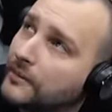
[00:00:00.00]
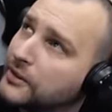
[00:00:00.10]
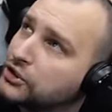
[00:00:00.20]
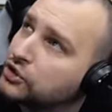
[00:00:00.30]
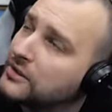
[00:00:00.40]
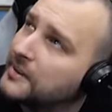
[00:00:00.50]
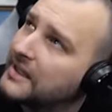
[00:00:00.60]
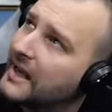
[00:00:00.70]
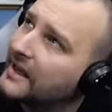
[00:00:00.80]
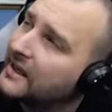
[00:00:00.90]
should be
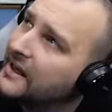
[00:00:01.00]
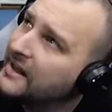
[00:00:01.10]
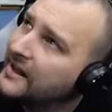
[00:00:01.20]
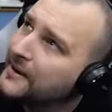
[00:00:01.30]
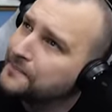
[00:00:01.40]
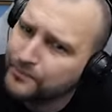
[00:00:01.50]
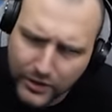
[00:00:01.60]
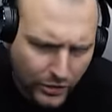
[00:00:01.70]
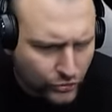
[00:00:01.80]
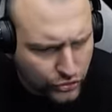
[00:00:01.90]
like
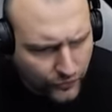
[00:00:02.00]
close to